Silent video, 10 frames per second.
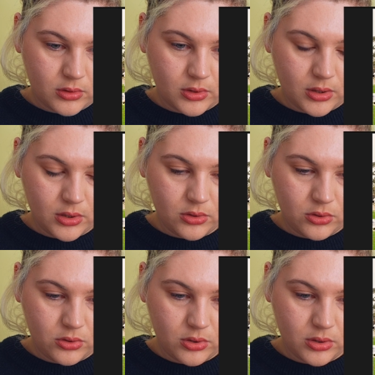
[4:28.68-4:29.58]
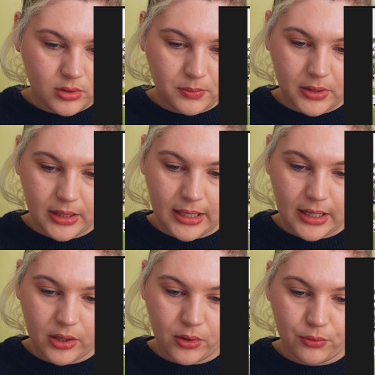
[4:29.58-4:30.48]
So let's just
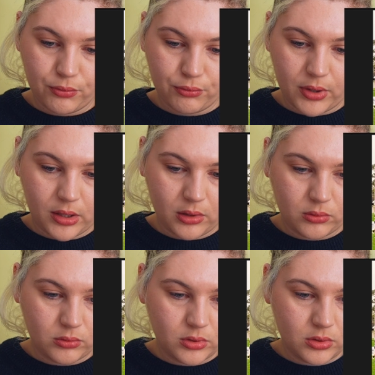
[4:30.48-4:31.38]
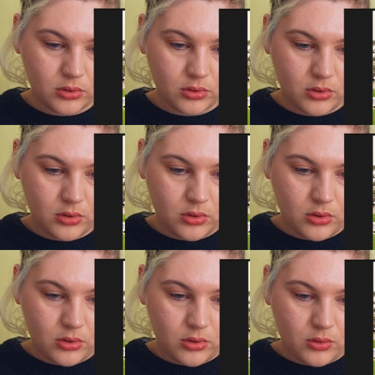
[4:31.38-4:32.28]
play around
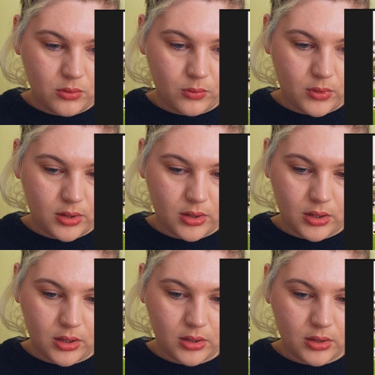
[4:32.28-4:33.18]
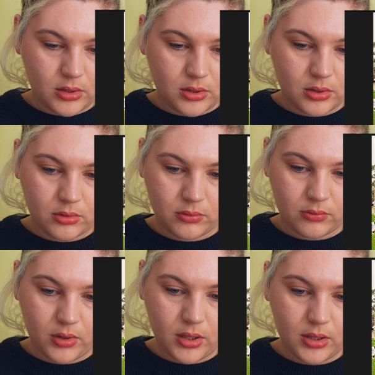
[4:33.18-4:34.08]
with it,
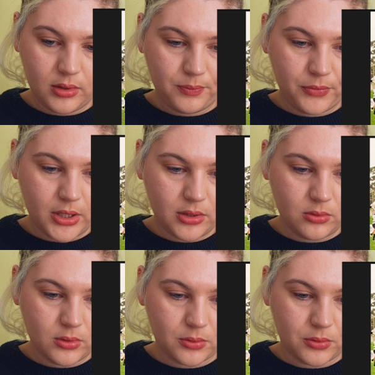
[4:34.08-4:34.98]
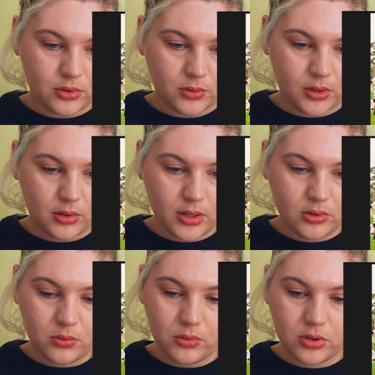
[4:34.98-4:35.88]
right? That's what we're doing.
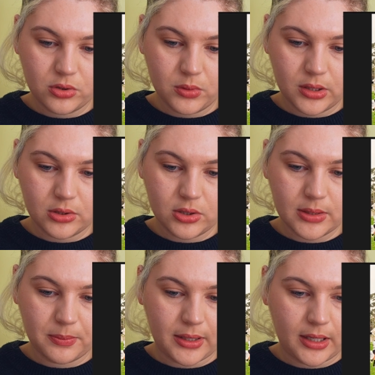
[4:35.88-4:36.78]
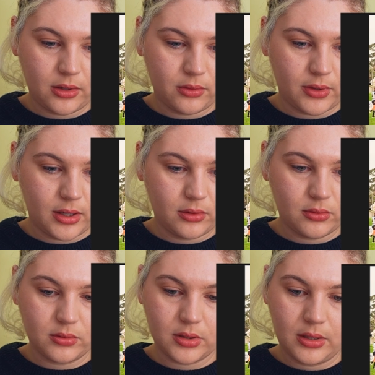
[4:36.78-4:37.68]
That's what we're doing, is just playing
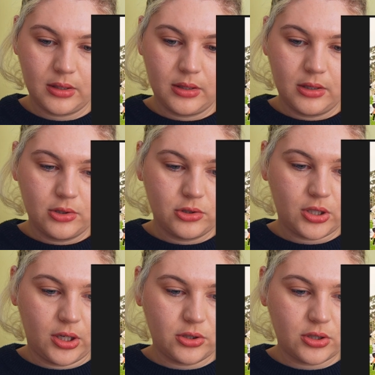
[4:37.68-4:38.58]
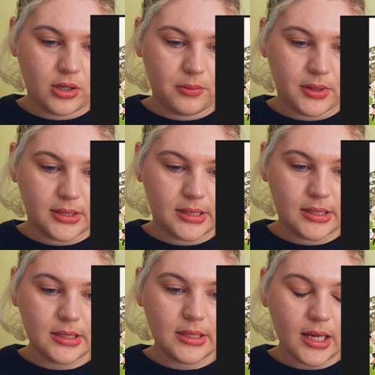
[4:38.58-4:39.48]
around, changing up
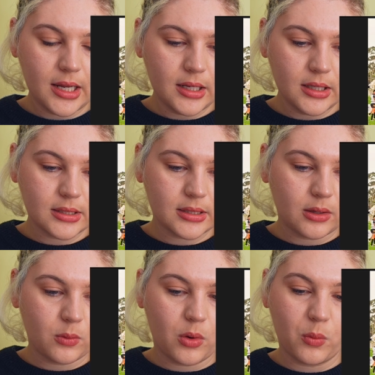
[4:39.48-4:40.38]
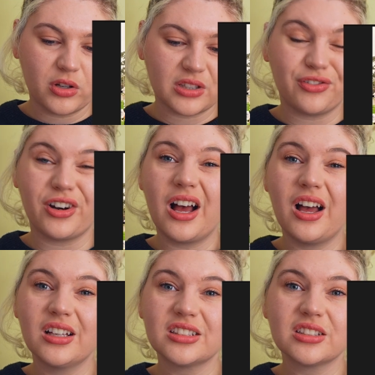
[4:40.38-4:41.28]
aesthetic, seeing what works for
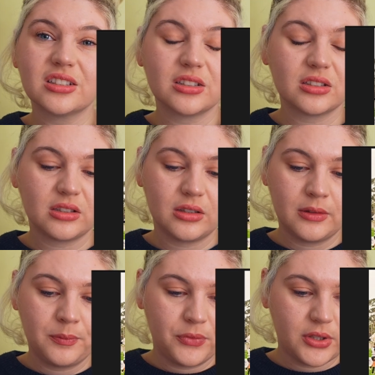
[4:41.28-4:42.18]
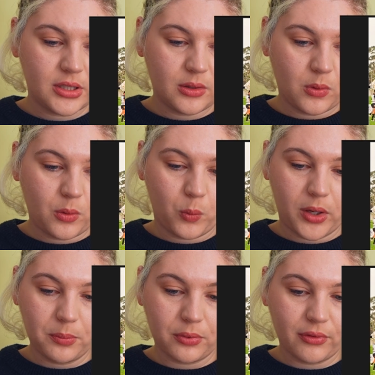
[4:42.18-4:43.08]
us, seeing what
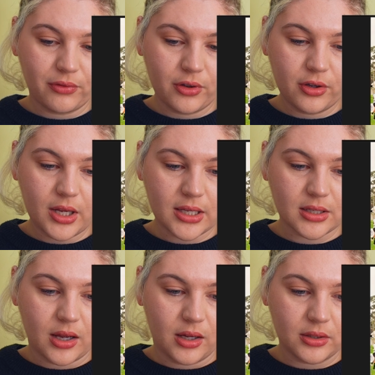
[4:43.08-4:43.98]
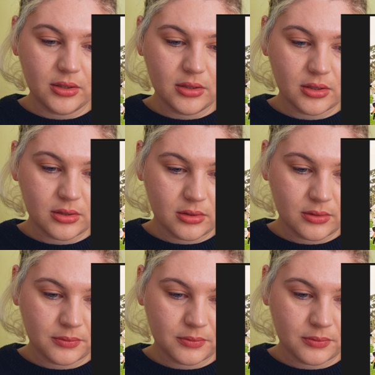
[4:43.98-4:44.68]
we prefer as artists.